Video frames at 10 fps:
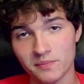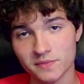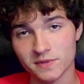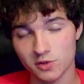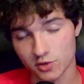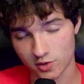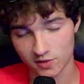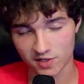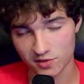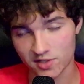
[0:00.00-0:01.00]
Use code
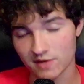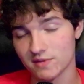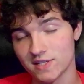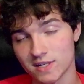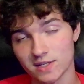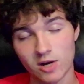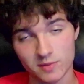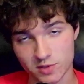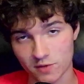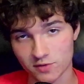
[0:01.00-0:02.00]
Sentry17 and grab
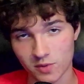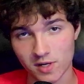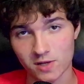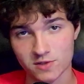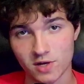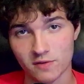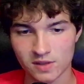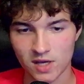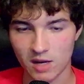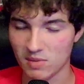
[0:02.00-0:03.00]
yourself $20 off.
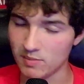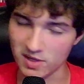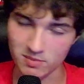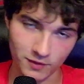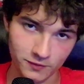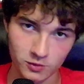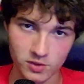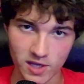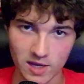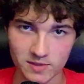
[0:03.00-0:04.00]
I might be in my flu
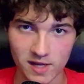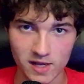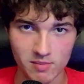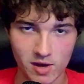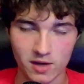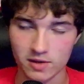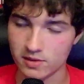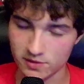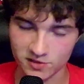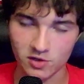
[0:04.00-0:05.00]
game today, but
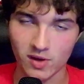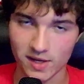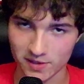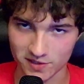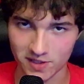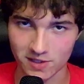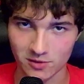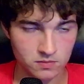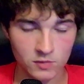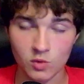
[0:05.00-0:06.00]
let's go ahead and let's get
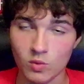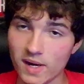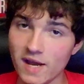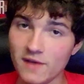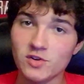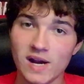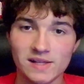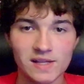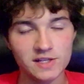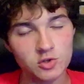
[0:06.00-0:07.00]
into it. Right after I
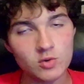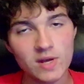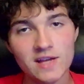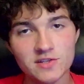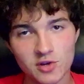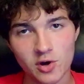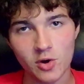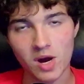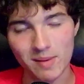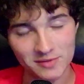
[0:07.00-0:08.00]
let you guys
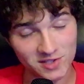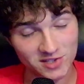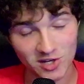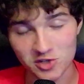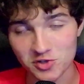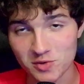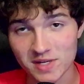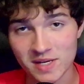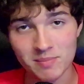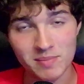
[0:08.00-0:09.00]
know about the Sentry
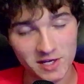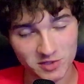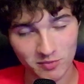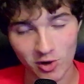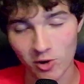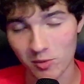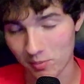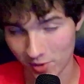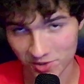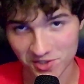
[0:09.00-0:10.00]
Baseball
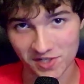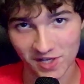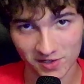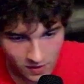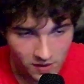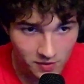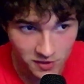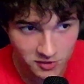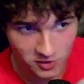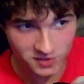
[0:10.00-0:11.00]
merchandise.
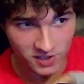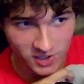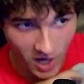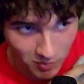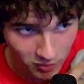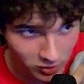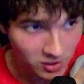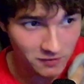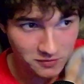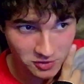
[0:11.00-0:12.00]
These are just a couple
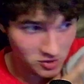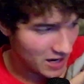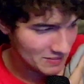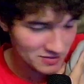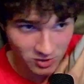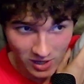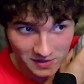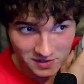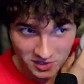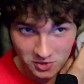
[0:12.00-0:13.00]
of the drops that are
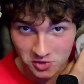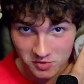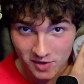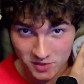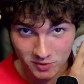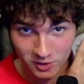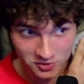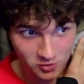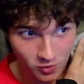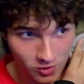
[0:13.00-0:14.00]
on the Sentry Baseball
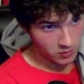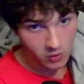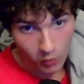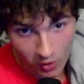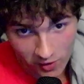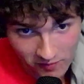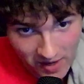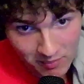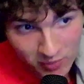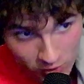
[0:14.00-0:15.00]
store. One of
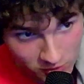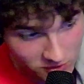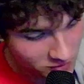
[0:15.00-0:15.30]
my personal